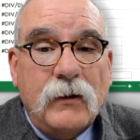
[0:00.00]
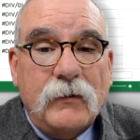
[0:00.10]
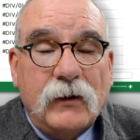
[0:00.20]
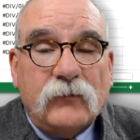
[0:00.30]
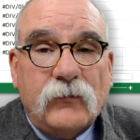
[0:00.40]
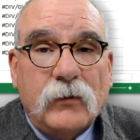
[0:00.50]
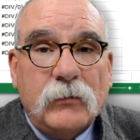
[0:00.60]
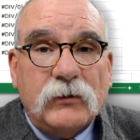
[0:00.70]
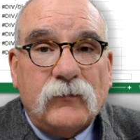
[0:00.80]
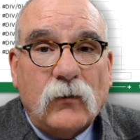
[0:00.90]
Thanks very
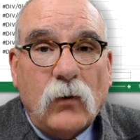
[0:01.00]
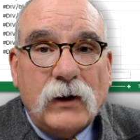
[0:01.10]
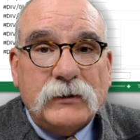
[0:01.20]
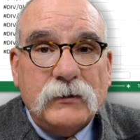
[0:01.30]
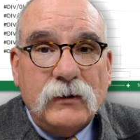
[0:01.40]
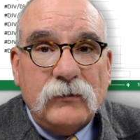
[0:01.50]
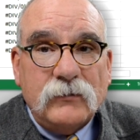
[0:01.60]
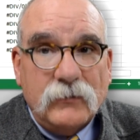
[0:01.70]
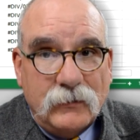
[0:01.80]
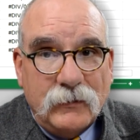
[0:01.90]
much for watching this.
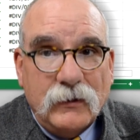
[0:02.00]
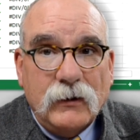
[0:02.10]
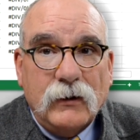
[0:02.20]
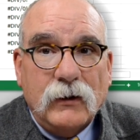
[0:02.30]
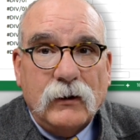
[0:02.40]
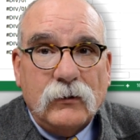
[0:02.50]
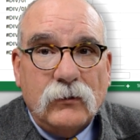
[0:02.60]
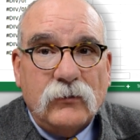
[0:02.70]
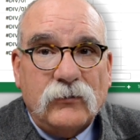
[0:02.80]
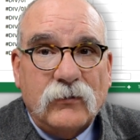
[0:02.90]

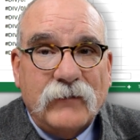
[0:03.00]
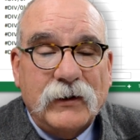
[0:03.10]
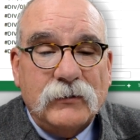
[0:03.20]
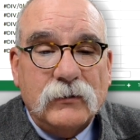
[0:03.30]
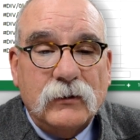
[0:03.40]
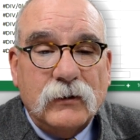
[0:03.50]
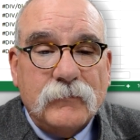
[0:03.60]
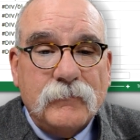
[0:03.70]
Good surveying to you.